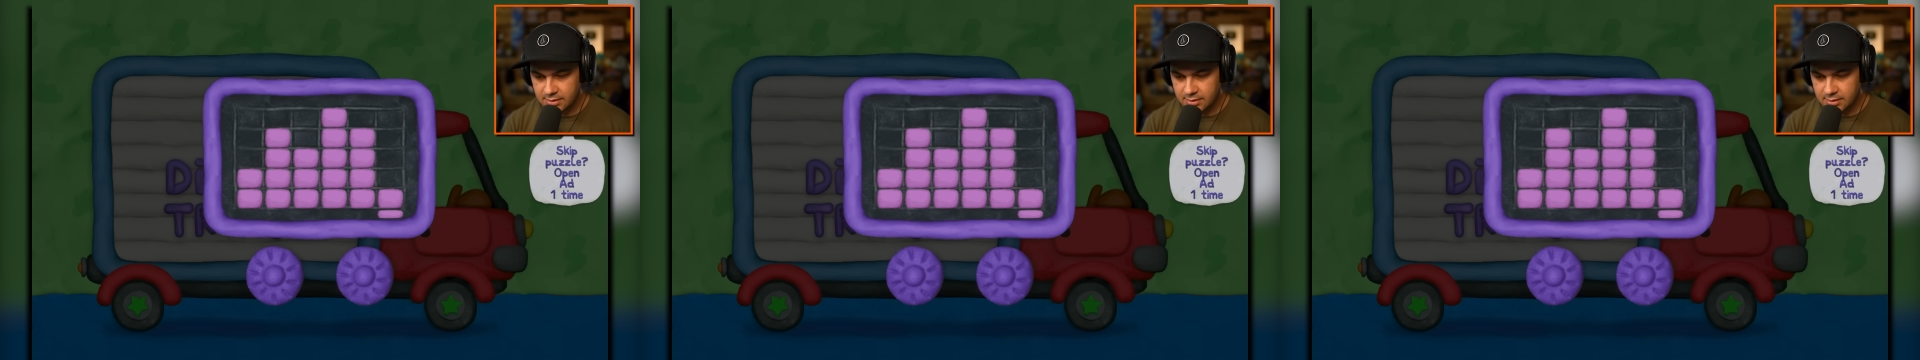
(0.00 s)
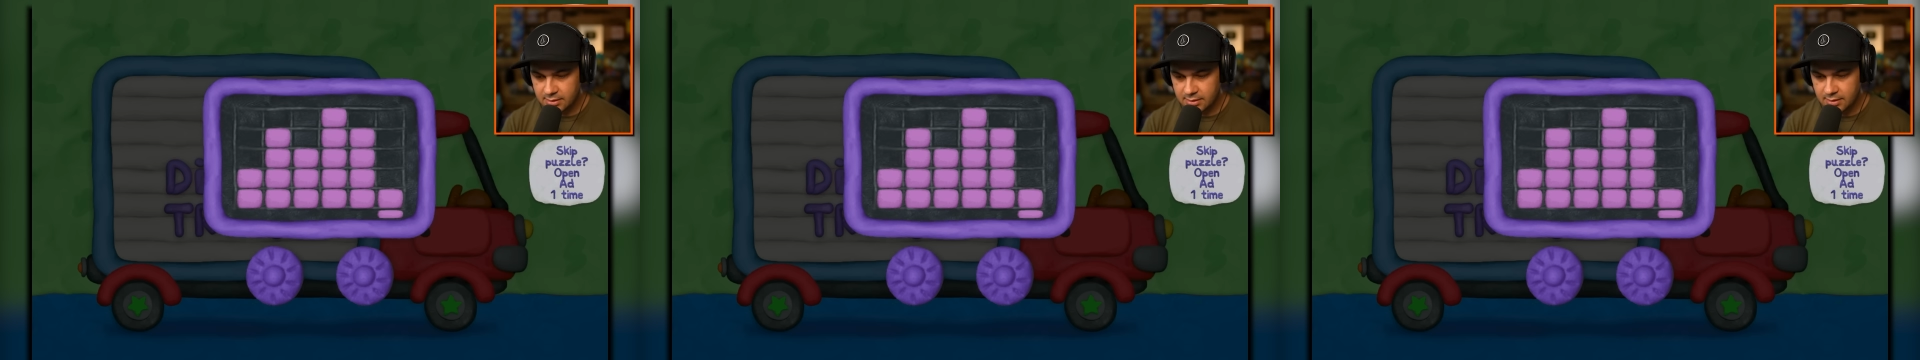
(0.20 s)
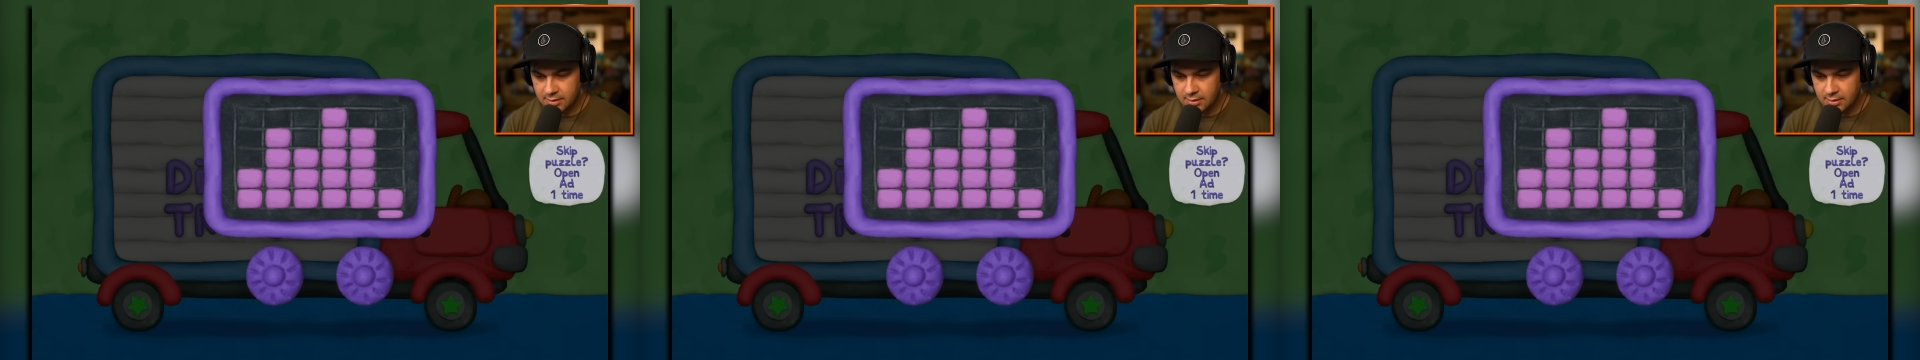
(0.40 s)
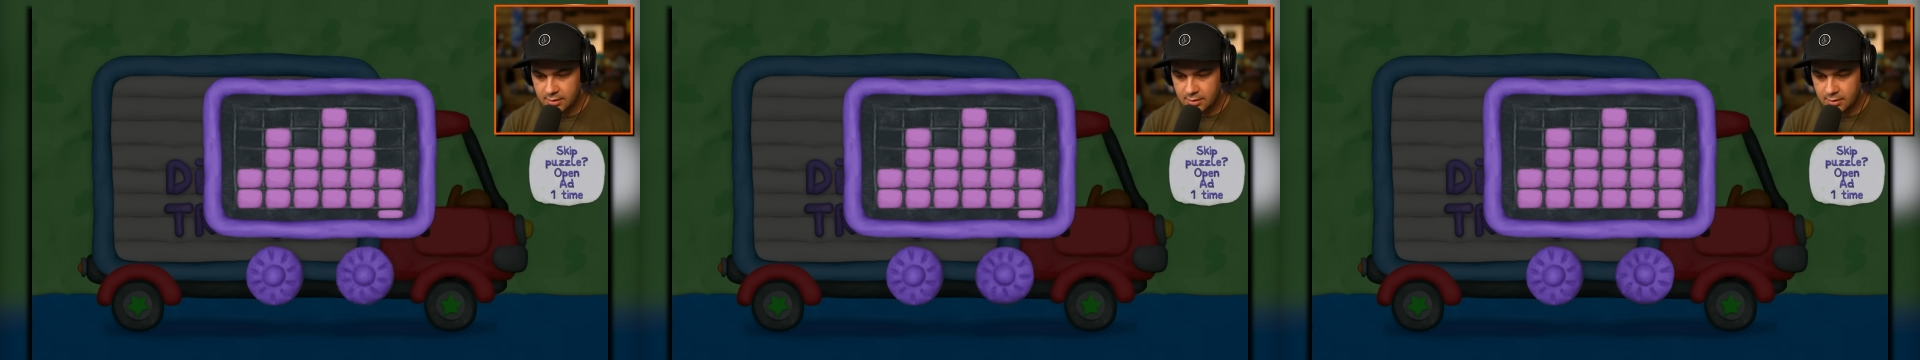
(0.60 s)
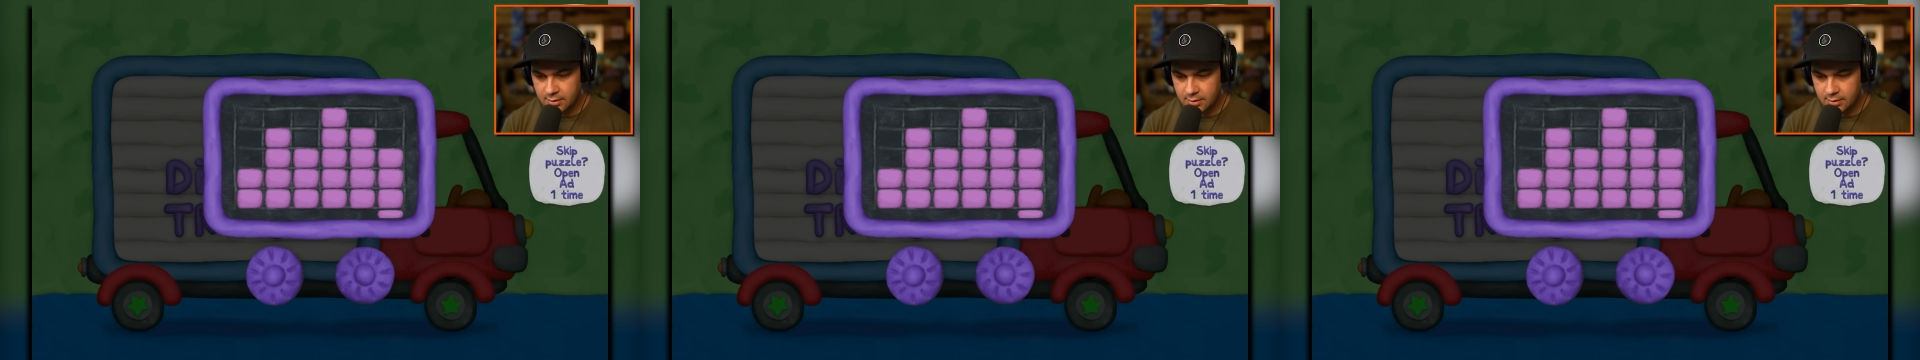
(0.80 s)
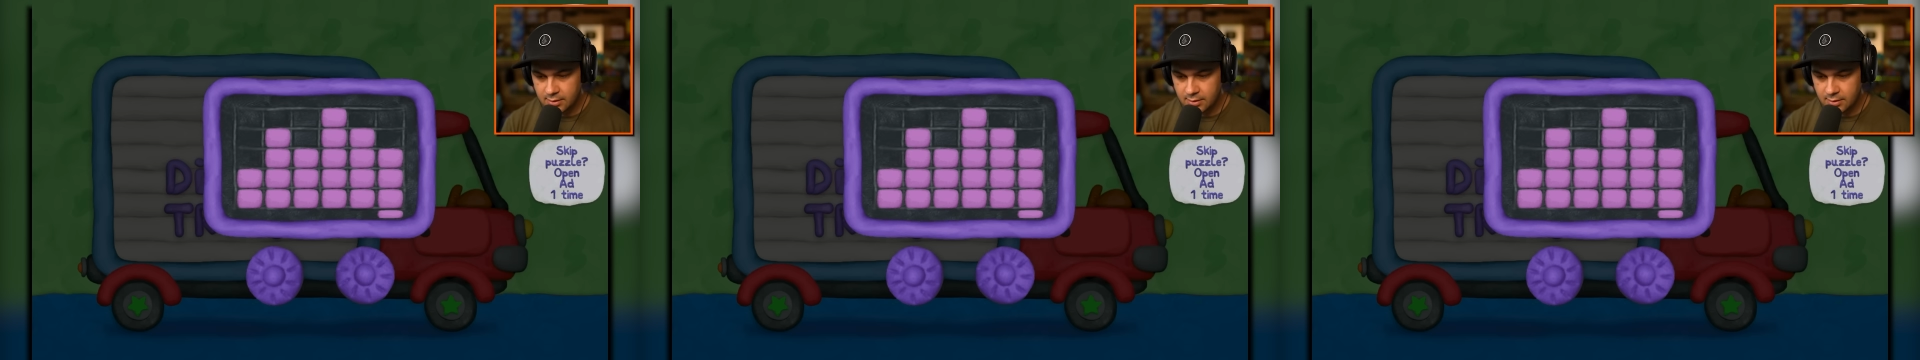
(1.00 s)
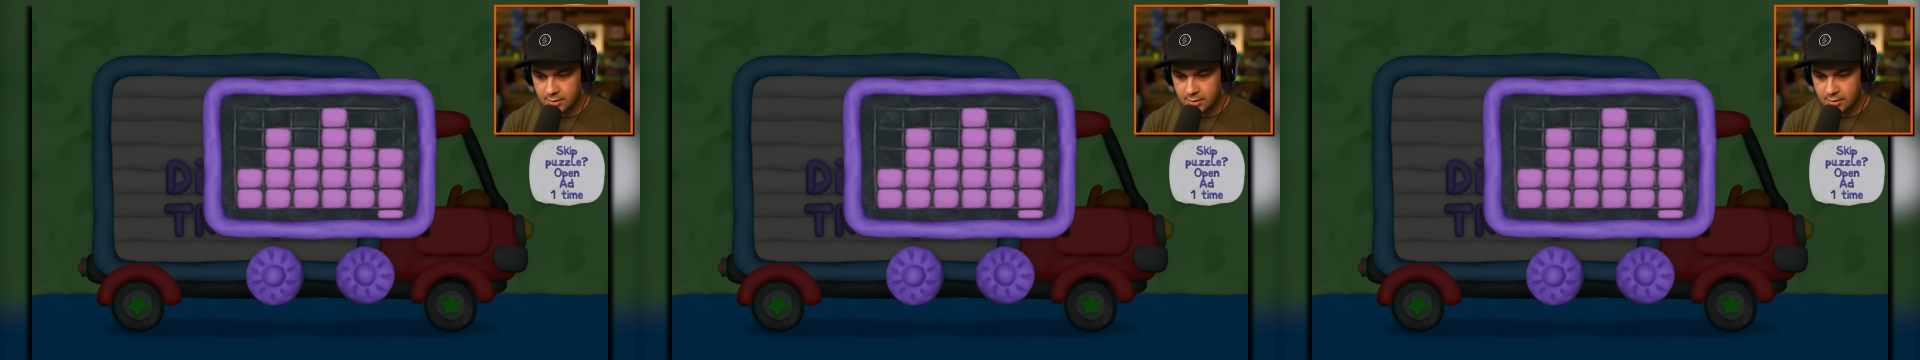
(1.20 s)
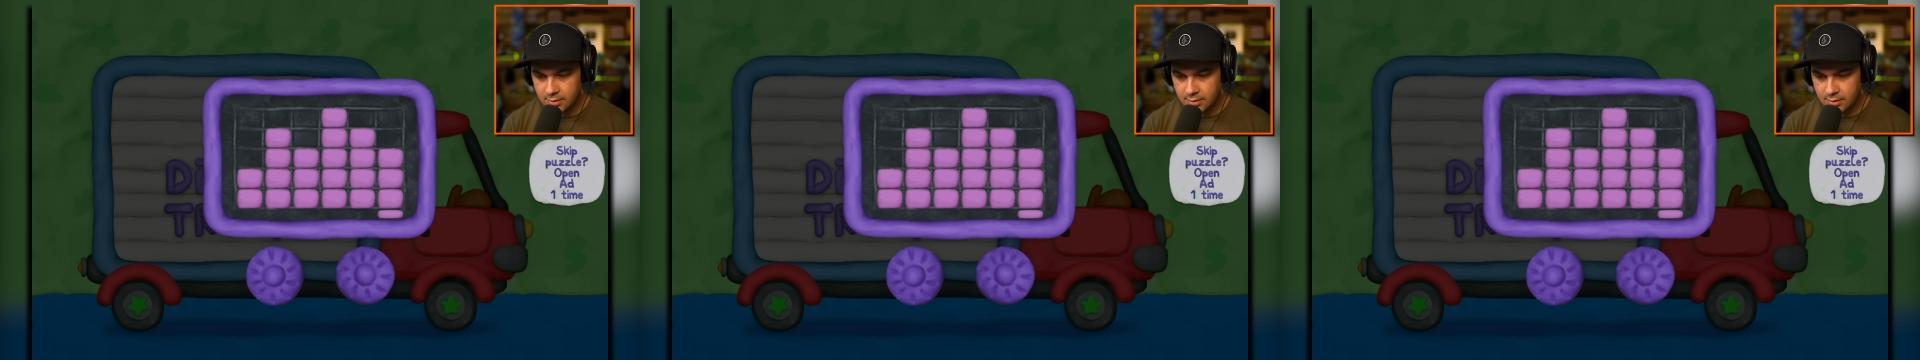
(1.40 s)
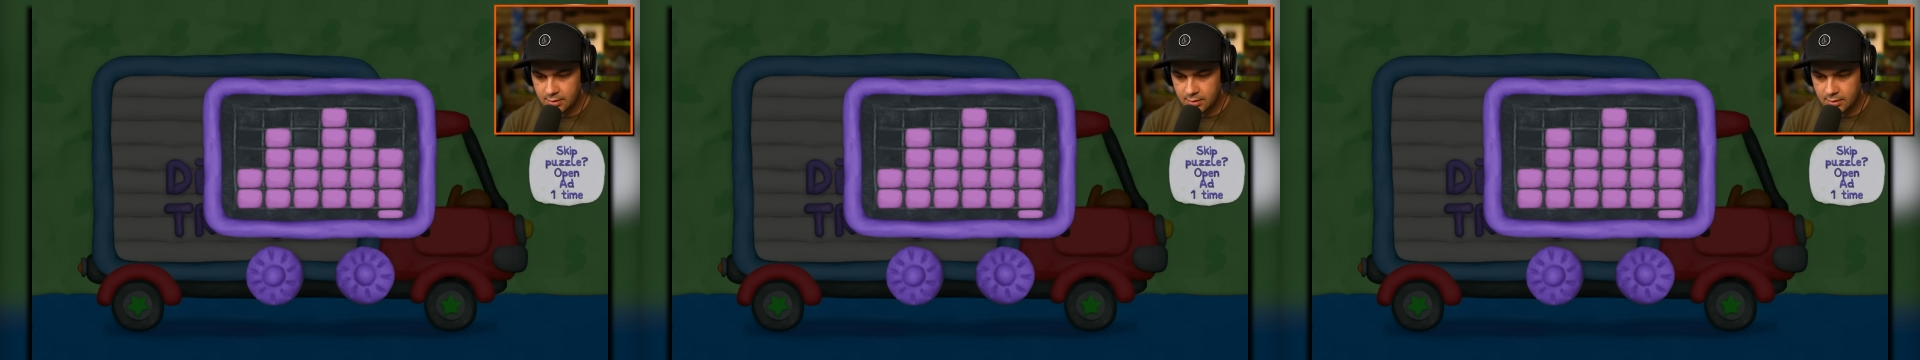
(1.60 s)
Nothing is said.